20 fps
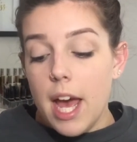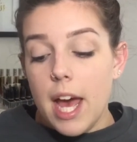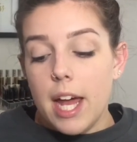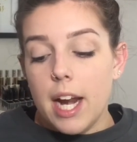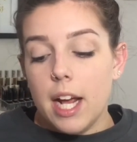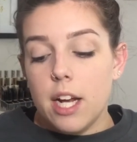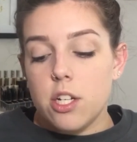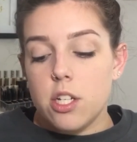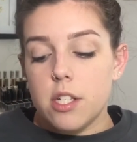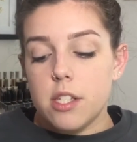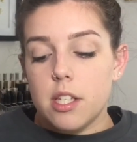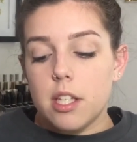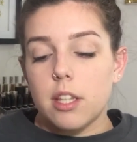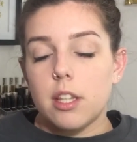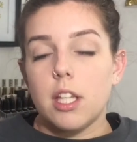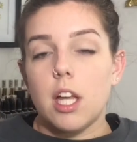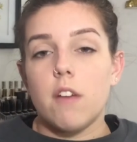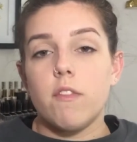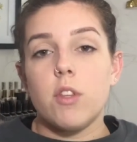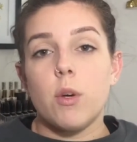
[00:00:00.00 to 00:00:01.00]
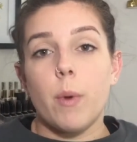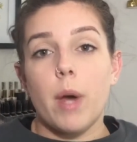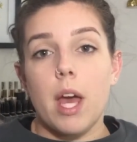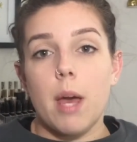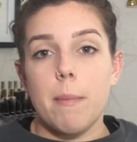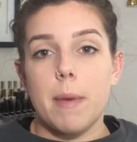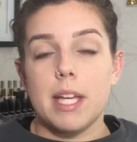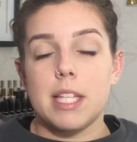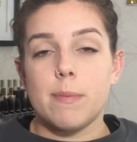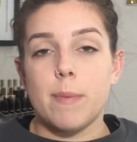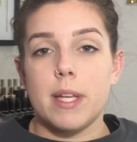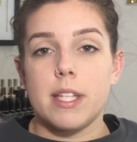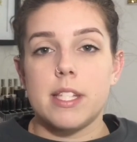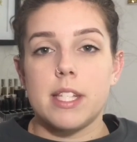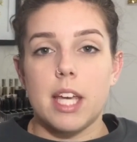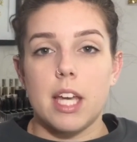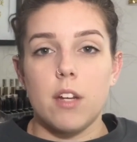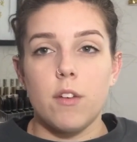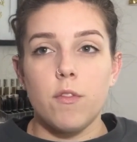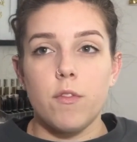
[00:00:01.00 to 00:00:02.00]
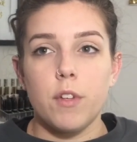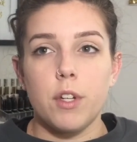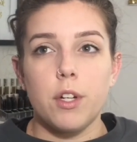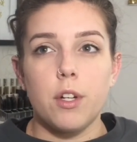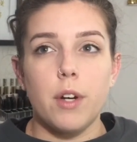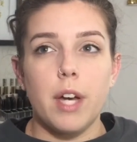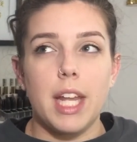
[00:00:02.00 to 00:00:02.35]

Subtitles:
and I just love the way it makes my skin feel,